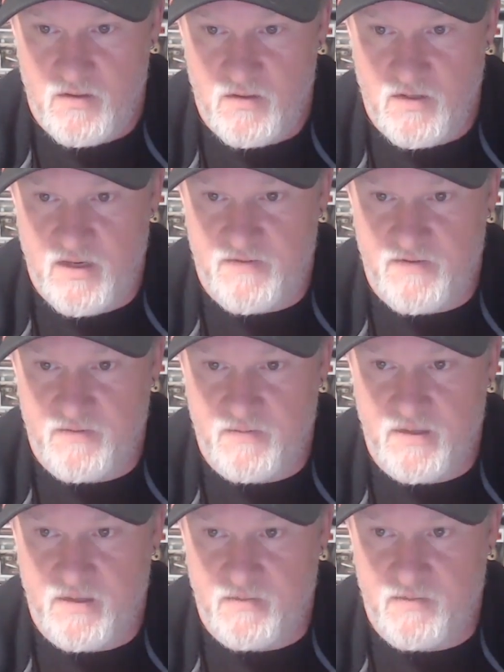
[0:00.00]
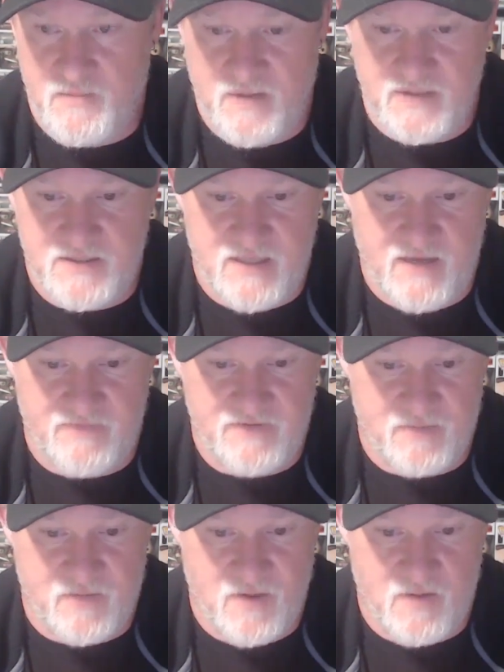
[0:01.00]
Yeah, I think we might just have
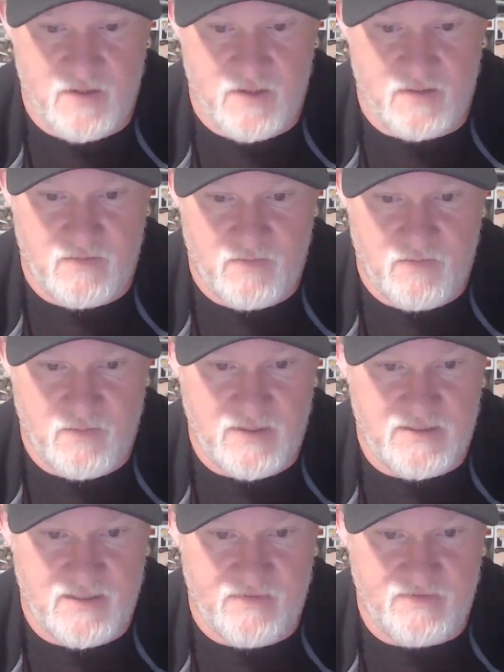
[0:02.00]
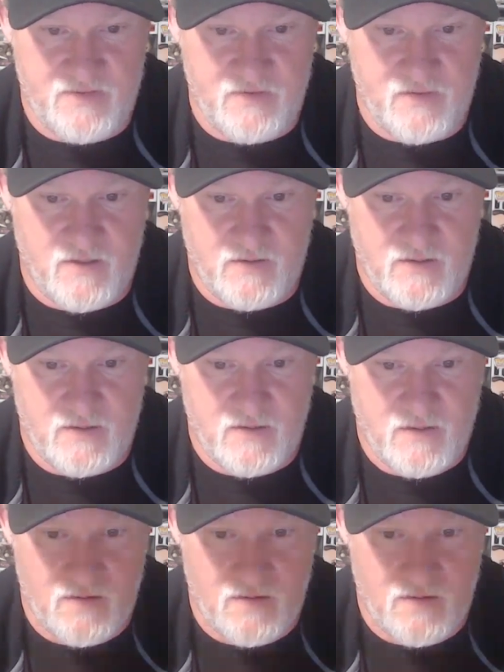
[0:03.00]
something going on. We might just have a stew going.